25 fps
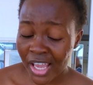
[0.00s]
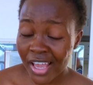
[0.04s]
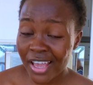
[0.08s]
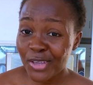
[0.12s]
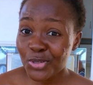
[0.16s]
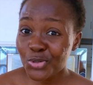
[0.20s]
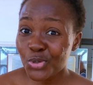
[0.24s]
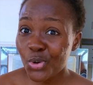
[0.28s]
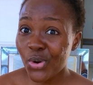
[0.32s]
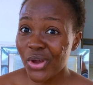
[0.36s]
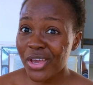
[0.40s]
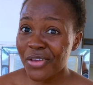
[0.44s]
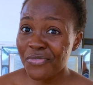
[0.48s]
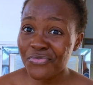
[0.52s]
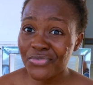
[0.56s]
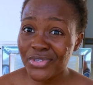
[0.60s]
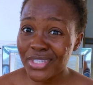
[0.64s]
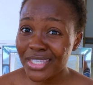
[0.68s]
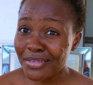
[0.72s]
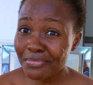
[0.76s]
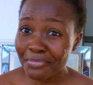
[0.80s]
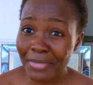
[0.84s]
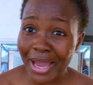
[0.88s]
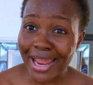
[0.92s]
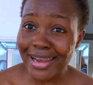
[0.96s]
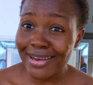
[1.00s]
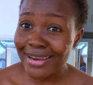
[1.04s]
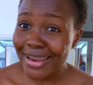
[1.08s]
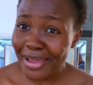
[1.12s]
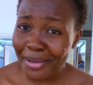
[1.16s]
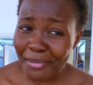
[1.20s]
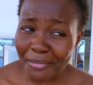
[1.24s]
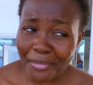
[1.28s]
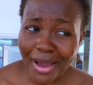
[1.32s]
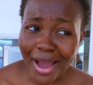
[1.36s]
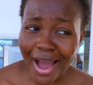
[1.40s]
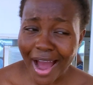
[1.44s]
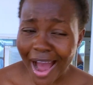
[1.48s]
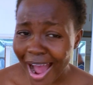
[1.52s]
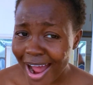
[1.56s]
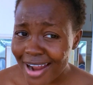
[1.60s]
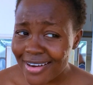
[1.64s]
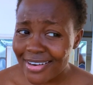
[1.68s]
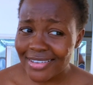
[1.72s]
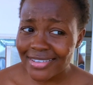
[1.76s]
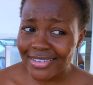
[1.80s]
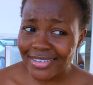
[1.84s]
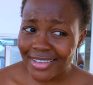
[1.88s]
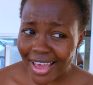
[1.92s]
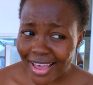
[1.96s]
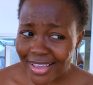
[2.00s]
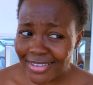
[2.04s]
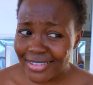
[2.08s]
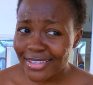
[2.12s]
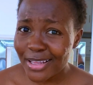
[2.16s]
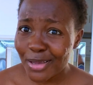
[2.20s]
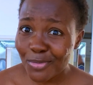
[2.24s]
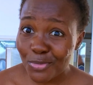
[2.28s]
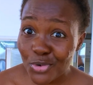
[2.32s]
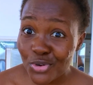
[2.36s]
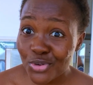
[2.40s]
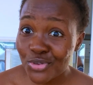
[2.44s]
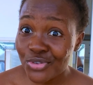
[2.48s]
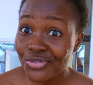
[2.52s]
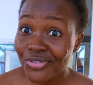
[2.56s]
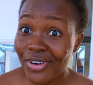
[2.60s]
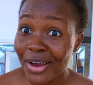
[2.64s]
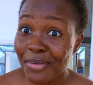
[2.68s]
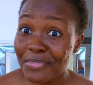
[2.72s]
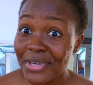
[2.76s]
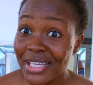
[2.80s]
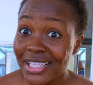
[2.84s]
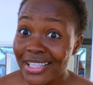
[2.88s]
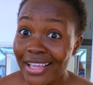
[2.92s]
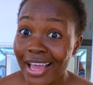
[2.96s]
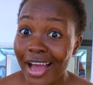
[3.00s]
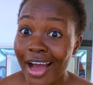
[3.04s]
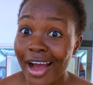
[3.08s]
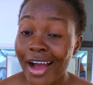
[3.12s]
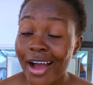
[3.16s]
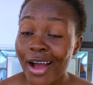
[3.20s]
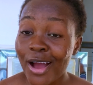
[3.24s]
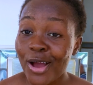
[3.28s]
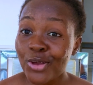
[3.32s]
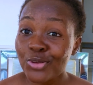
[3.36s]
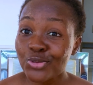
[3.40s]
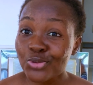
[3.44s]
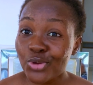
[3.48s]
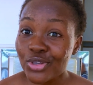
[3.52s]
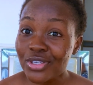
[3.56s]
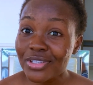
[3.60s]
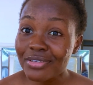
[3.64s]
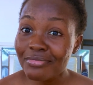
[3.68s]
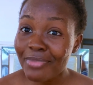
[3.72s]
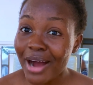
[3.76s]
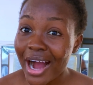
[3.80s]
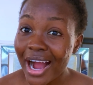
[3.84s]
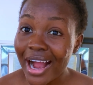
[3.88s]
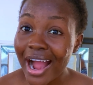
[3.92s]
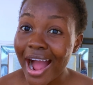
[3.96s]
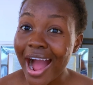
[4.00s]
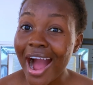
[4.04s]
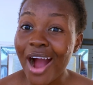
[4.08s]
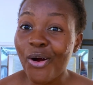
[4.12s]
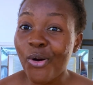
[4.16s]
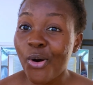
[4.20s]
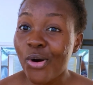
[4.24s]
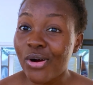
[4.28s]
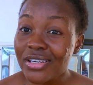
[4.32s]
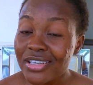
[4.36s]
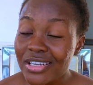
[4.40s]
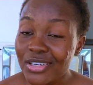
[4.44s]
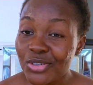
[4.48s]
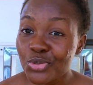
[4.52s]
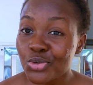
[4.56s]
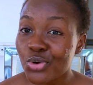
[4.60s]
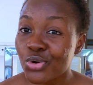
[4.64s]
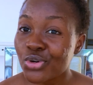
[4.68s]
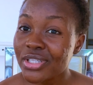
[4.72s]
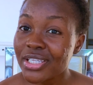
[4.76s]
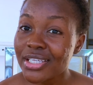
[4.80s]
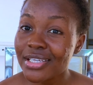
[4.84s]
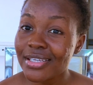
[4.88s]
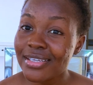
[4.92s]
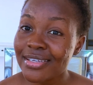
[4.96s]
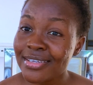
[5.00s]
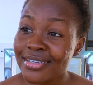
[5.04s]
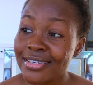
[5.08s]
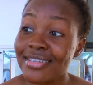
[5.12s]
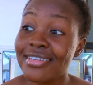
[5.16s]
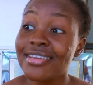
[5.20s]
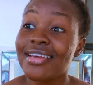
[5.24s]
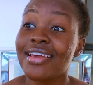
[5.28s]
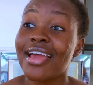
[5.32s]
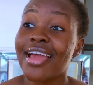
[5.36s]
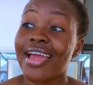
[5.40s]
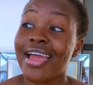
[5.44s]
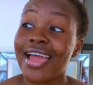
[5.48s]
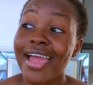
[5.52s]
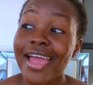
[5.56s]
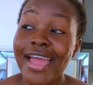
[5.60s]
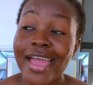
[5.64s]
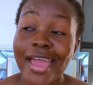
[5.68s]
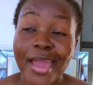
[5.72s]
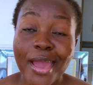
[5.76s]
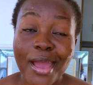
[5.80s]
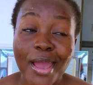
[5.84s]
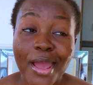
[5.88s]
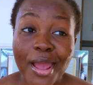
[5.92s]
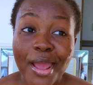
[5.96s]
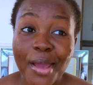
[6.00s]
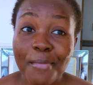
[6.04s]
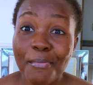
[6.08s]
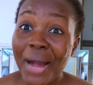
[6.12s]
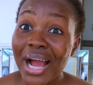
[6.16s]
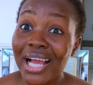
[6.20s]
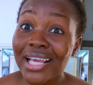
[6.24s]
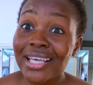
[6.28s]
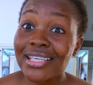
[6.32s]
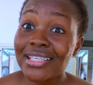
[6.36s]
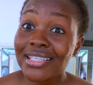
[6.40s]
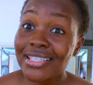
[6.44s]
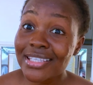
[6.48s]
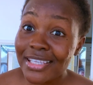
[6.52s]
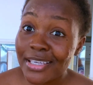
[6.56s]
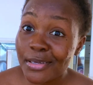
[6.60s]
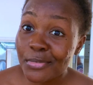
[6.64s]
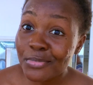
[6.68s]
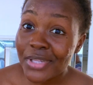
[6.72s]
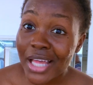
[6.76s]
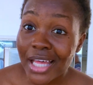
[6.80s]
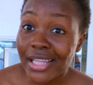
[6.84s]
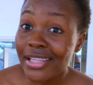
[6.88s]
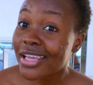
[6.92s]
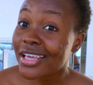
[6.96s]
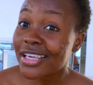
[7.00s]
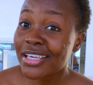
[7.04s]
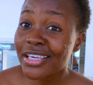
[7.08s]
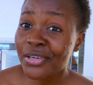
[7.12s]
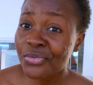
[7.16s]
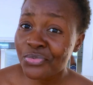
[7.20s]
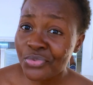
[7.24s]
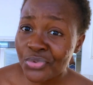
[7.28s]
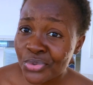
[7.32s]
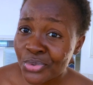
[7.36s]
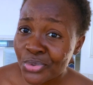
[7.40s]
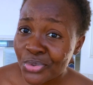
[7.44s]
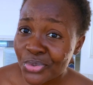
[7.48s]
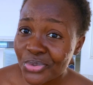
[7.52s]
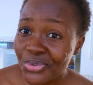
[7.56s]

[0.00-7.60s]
So if you see my name, this guy's name looks familiar. Just mark according to the marking scheme that they give you.